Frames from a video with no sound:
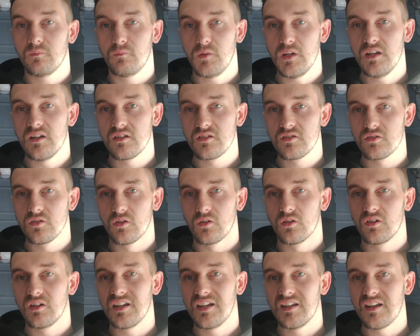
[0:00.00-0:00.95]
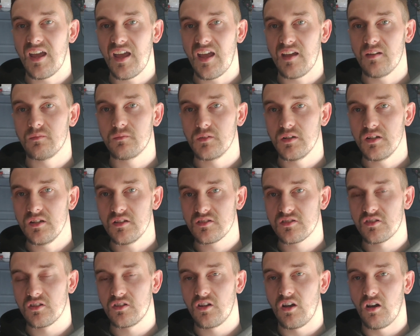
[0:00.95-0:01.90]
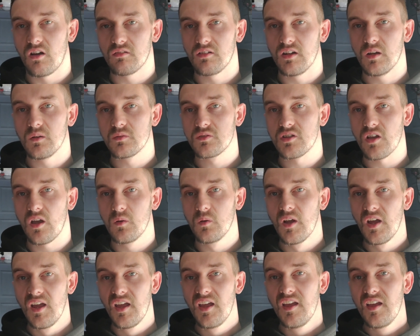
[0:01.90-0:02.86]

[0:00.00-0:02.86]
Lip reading: Venusaur in every scenario. So